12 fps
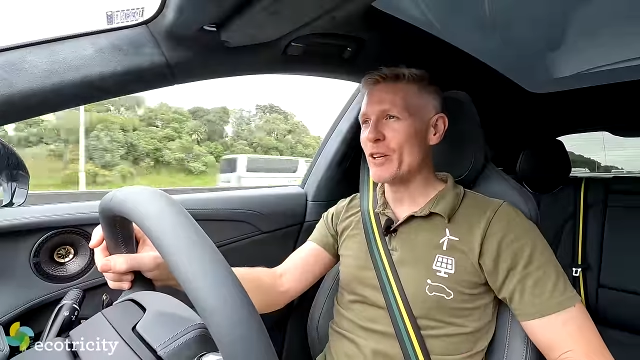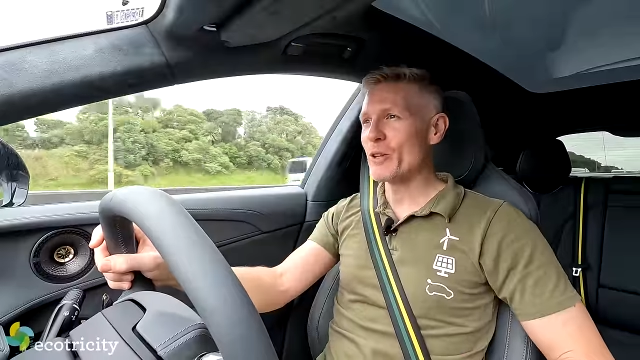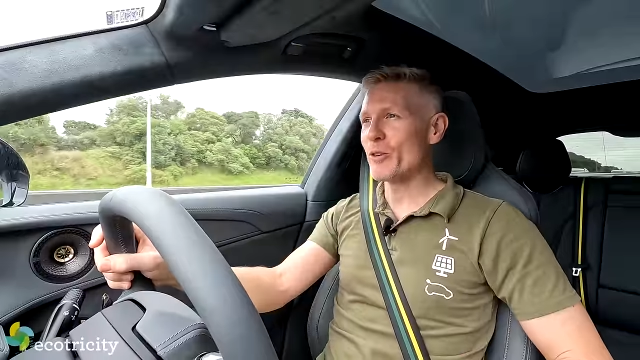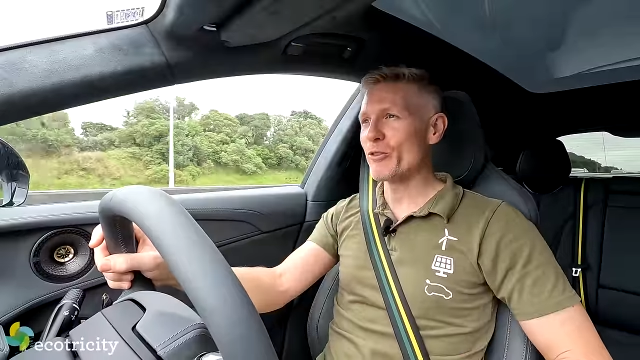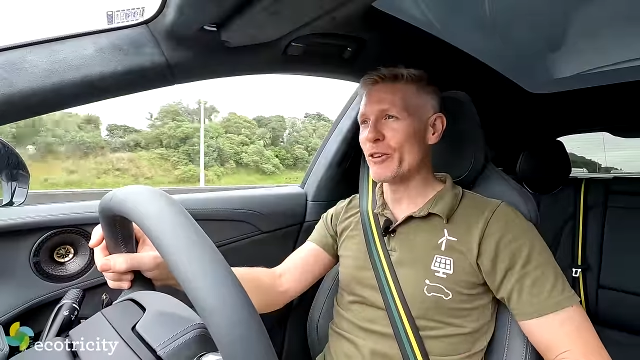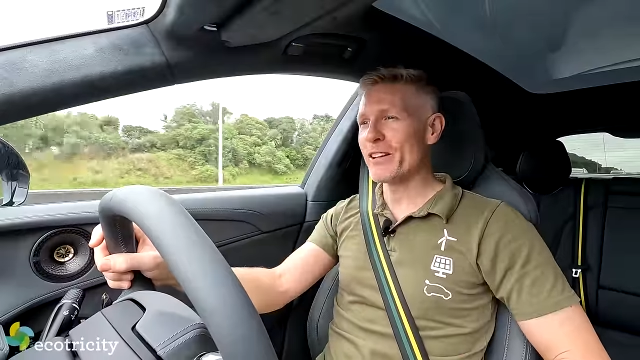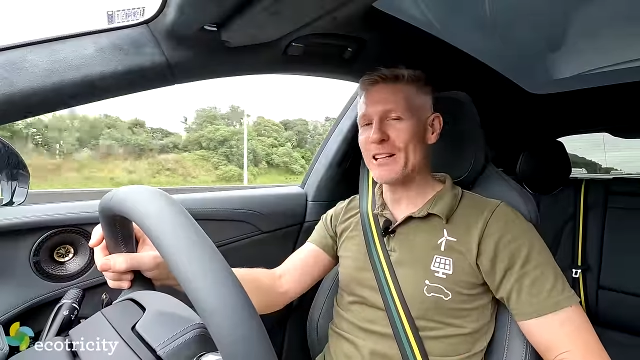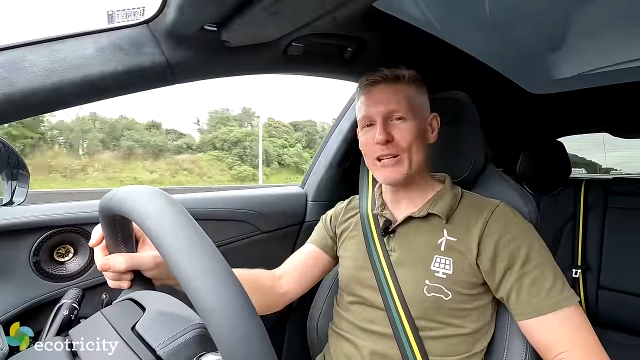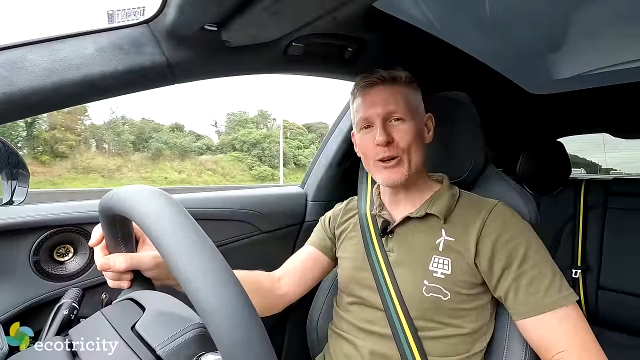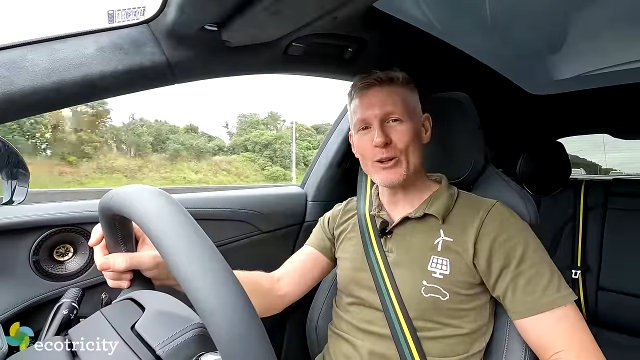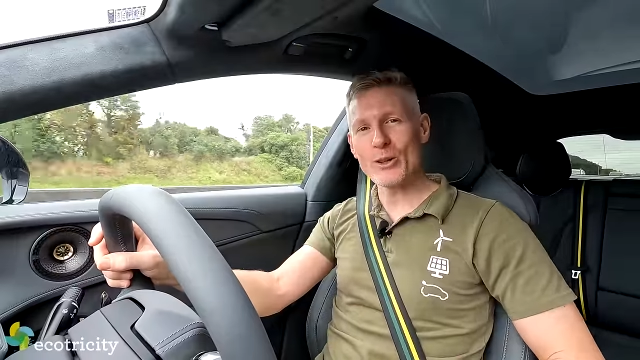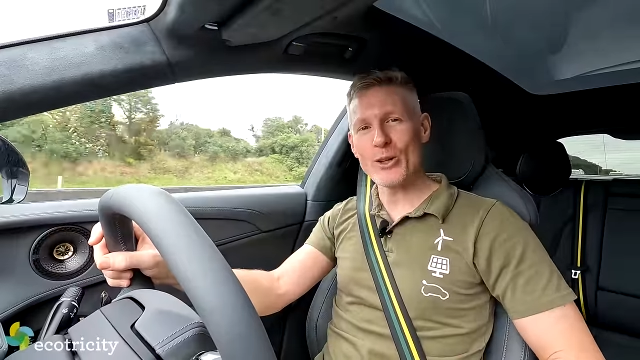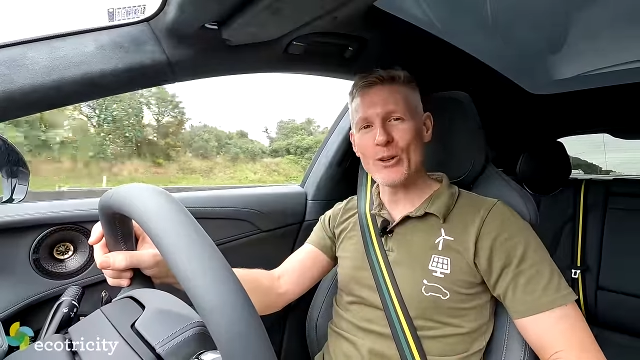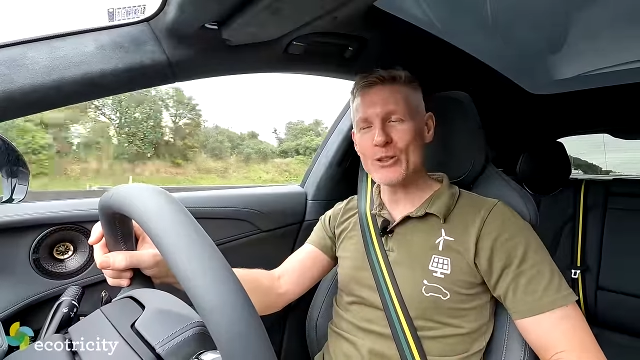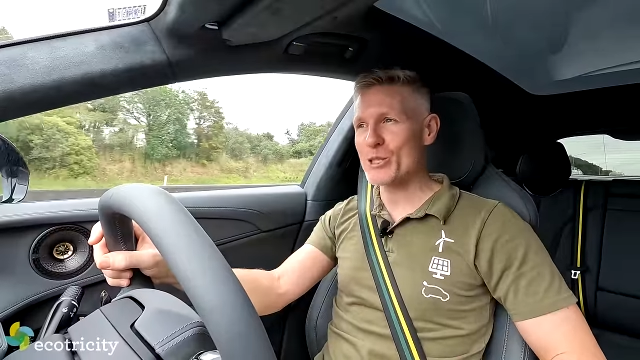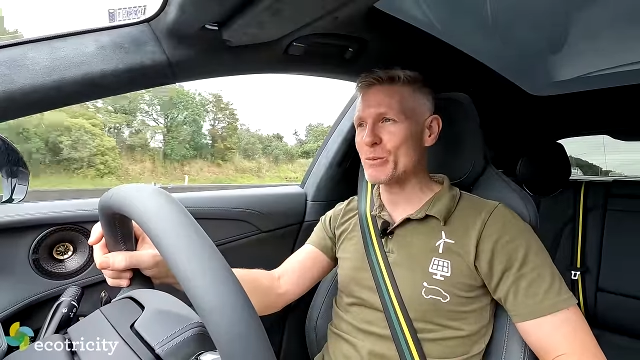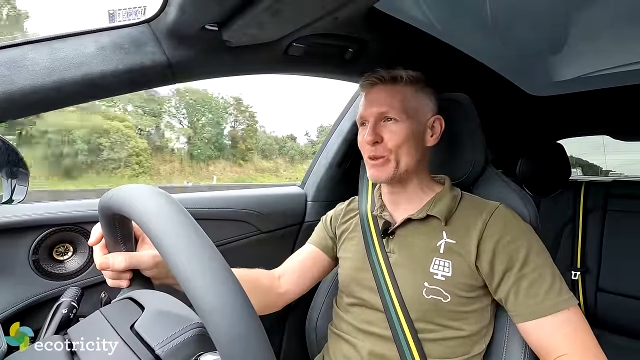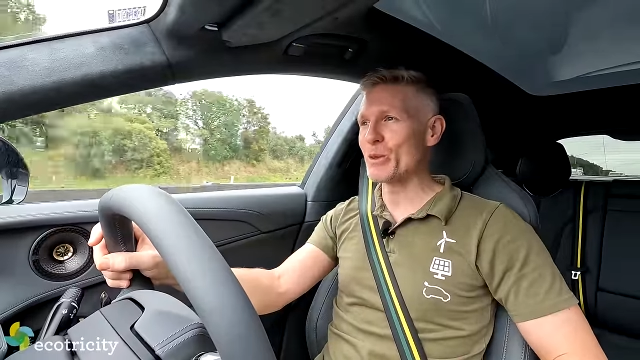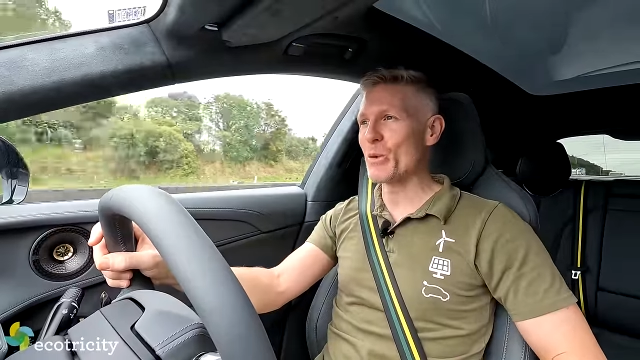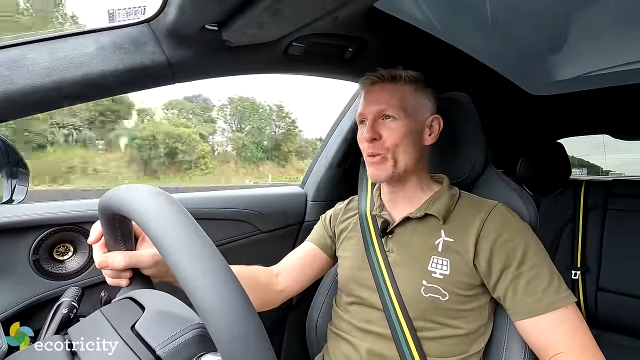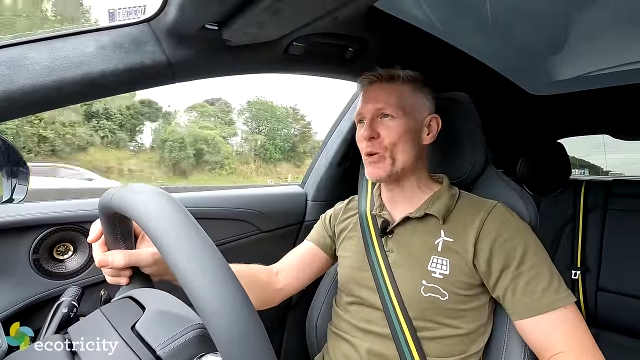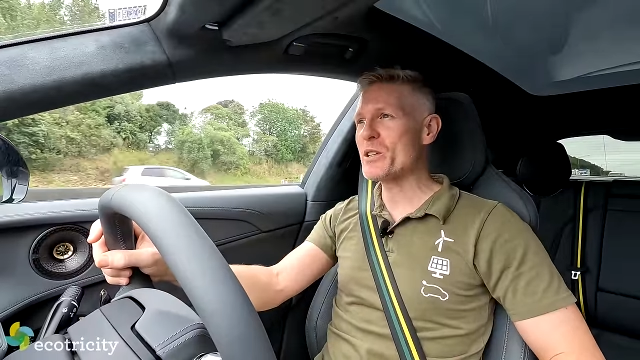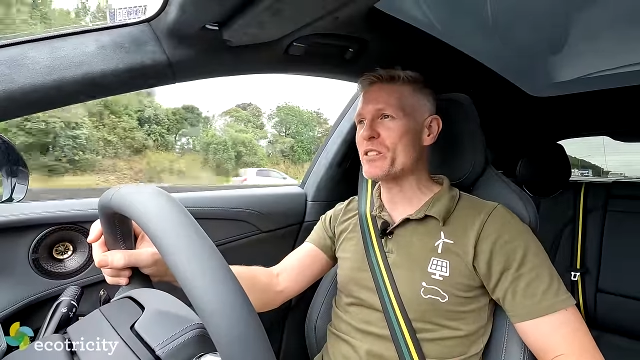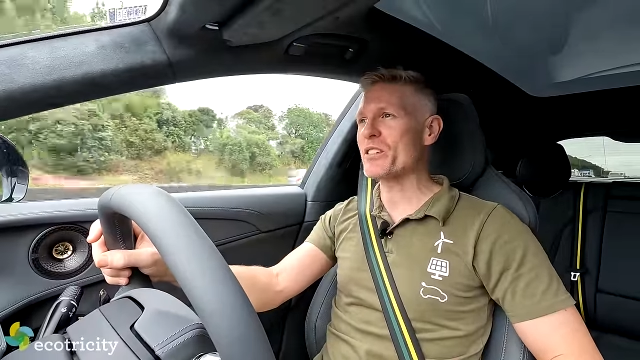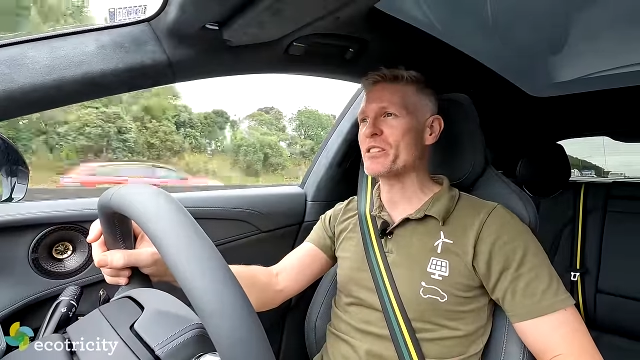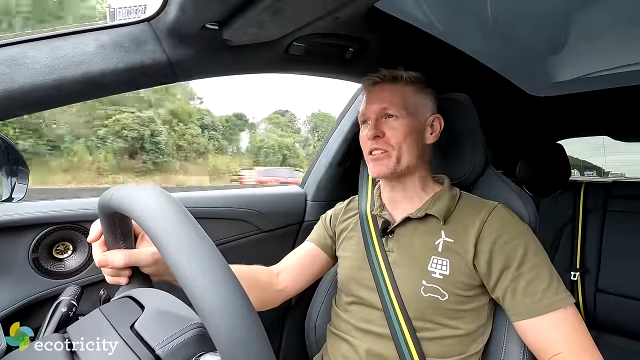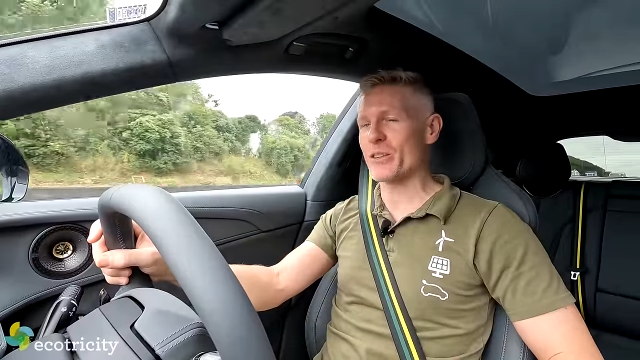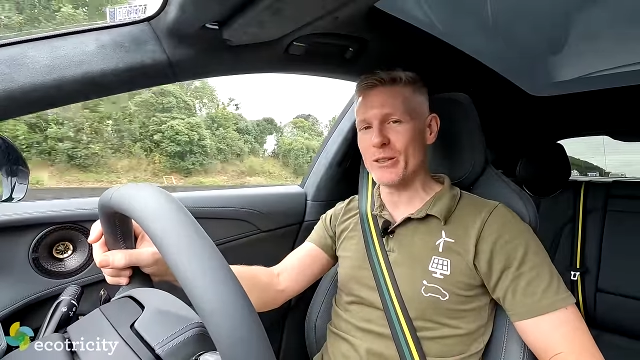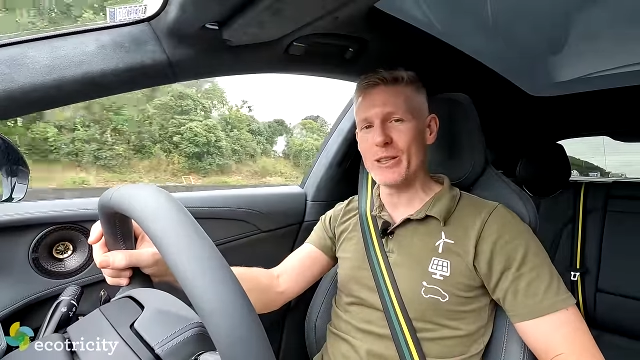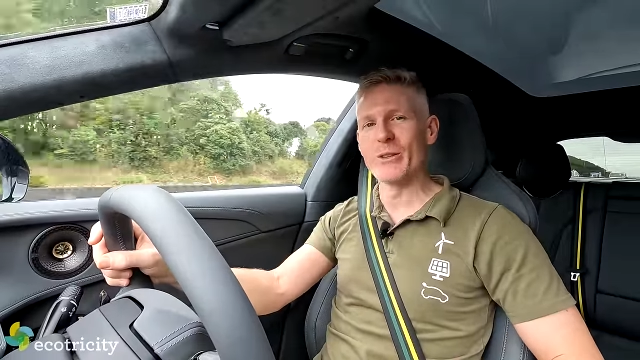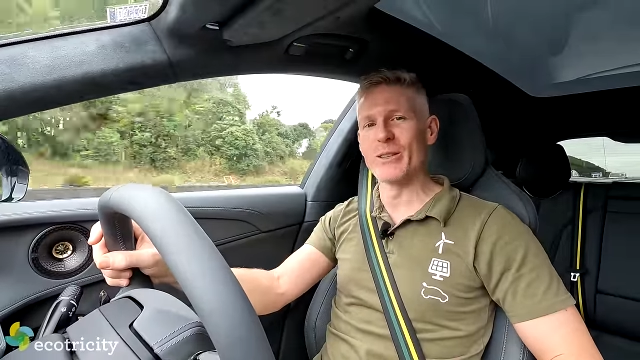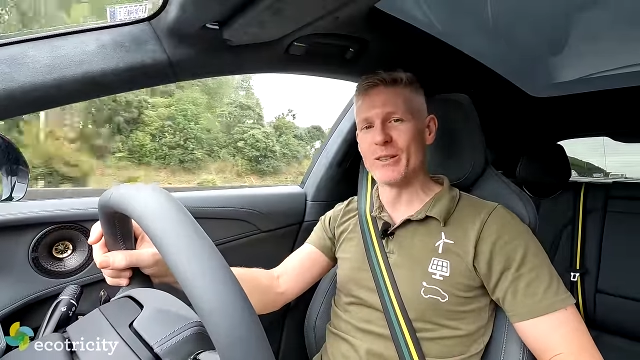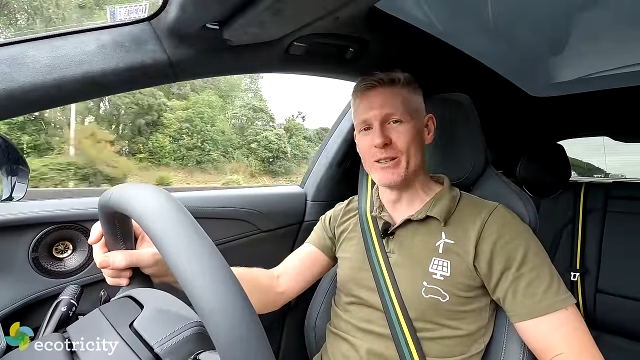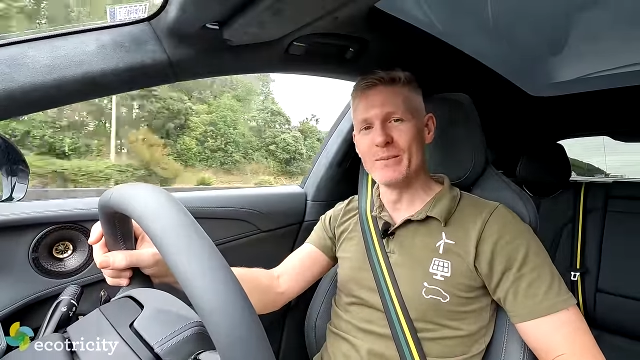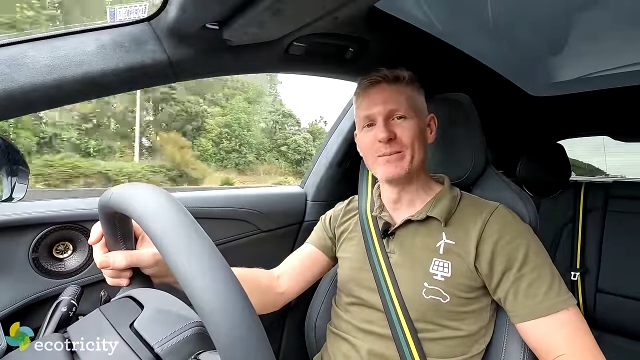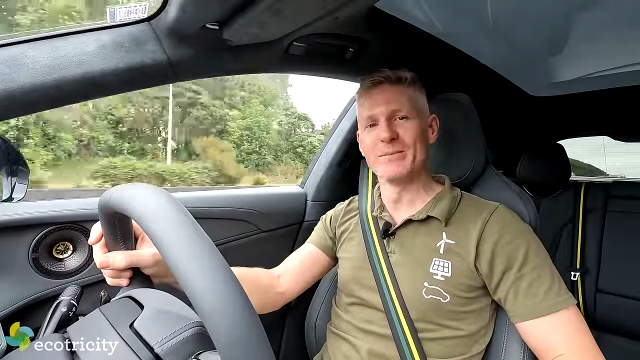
your friendly local constable would disagree with you.